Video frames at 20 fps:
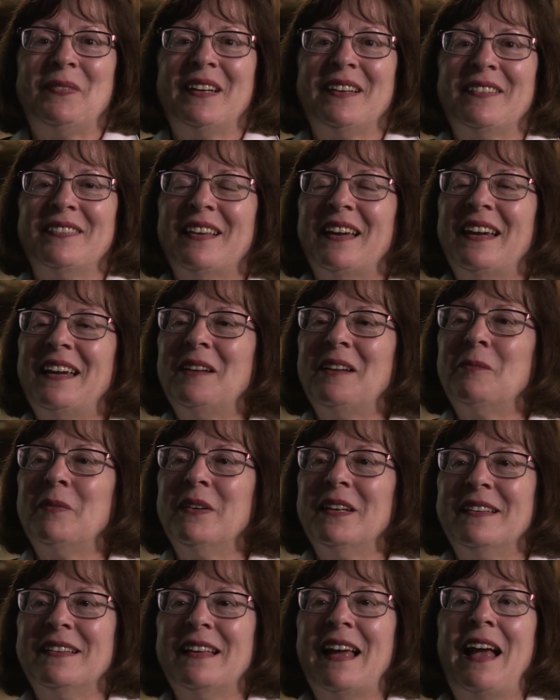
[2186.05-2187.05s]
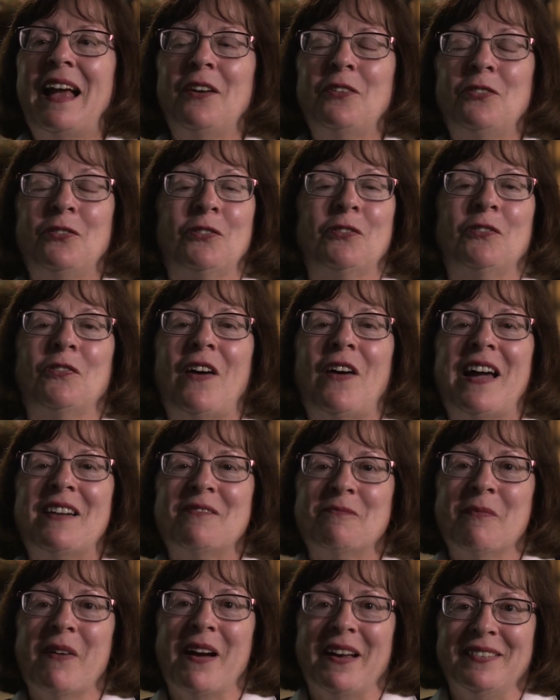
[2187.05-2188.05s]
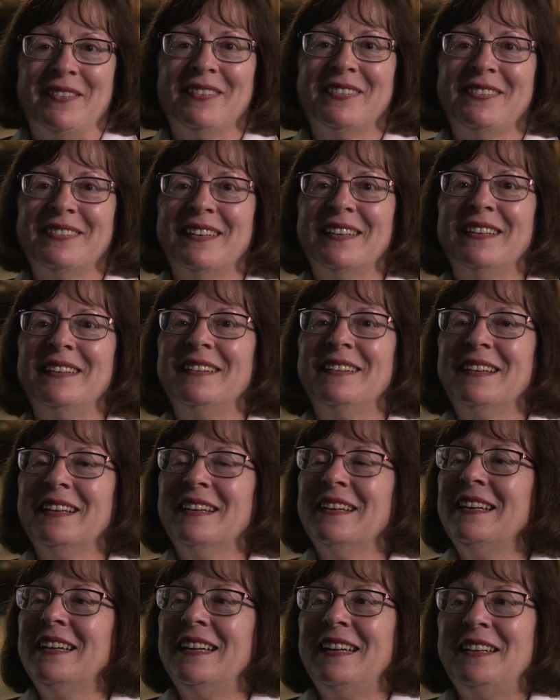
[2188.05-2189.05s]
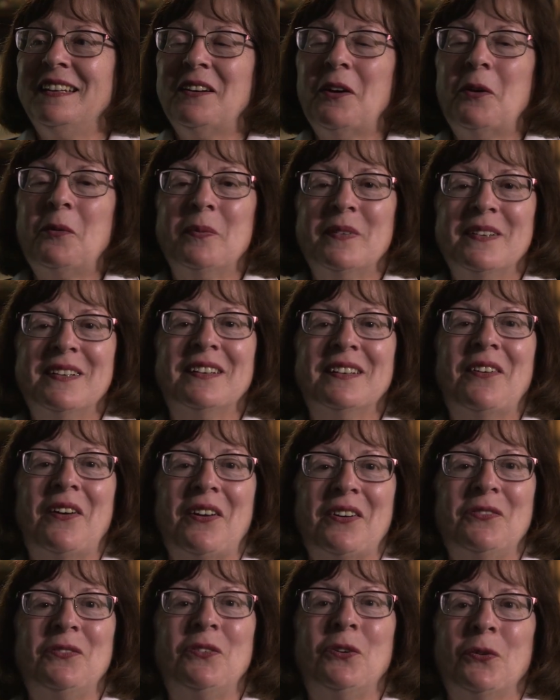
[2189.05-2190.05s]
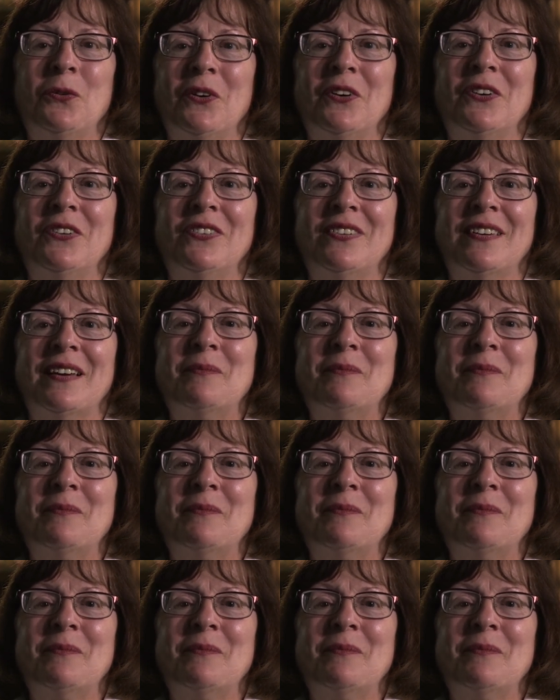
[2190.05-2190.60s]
because I had been in the house for 5 months, and it opened a lot of doors.